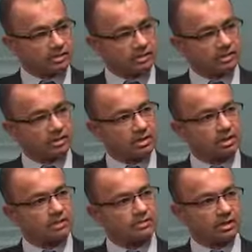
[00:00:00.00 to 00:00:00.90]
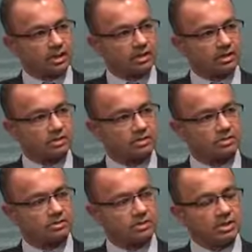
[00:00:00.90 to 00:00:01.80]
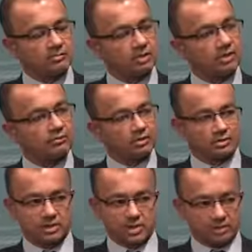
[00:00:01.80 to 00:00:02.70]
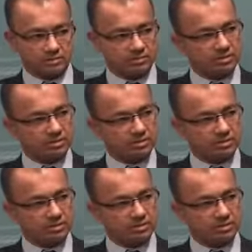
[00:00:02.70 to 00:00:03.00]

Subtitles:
and the second is being aware of your skin.